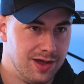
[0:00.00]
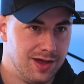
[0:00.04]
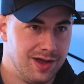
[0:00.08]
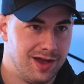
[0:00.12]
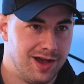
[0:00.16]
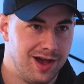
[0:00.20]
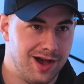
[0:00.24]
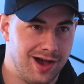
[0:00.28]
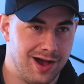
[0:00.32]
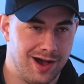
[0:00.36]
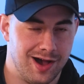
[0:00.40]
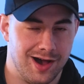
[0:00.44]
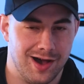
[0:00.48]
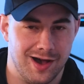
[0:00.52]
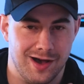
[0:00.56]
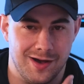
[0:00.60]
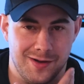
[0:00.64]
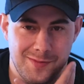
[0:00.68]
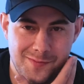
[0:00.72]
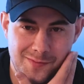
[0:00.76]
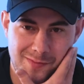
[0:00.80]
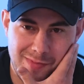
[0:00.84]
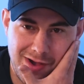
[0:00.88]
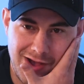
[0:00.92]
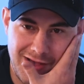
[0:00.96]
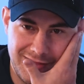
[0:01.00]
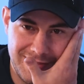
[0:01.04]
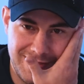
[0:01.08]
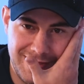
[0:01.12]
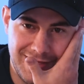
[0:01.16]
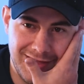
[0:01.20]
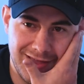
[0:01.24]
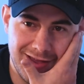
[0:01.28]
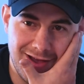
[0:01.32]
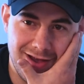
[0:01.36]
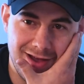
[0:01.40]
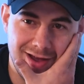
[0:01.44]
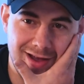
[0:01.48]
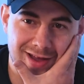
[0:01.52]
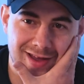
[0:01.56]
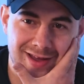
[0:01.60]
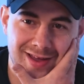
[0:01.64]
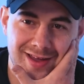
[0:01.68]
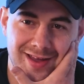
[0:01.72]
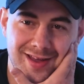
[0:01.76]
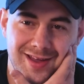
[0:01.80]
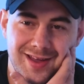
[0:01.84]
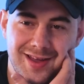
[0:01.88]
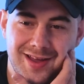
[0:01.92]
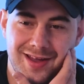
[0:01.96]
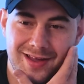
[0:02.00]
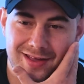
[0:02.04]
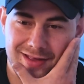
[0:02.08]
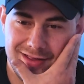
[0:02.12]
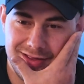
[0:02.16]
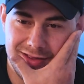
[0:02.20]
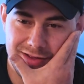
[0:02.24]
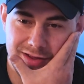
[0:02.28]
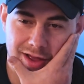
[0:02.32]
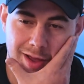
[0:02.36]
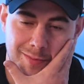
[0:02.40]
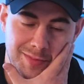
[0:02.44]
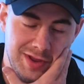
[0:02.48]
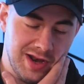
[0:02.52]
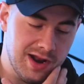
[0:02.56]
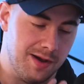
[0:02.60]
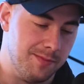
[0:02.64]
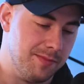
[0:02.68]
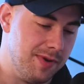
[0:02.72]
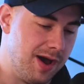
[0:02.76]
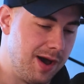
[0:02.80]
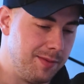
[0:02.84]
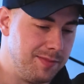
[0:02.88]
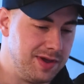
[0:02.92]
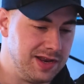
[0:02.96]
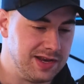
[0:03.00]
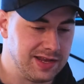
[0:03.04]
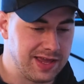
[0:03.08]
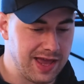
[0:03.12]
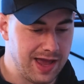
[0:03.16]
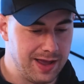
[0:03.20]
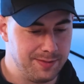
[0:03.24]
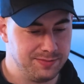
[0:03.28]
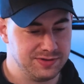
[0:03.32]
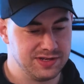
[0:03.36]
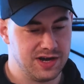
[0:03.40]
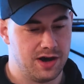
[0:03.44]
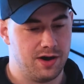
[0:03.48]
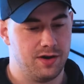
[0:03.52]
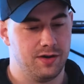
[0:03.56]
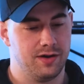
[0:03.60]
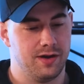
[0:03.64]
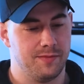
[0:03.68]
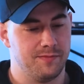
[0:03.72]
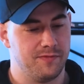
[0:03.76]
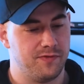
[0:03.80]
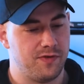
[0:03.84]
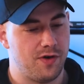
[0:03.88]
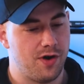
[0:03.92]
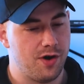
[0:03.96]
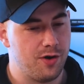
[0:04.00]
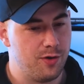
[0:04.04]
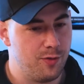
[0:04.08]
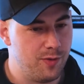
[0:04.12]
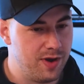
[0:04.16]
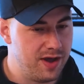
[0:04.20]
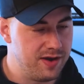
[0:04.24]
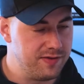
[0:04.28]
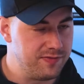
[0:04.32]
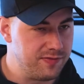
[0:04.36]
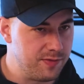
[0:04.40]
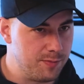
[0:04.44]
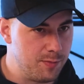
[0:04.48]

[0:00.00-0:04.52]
I think I'm in Cape Town. I'm far away from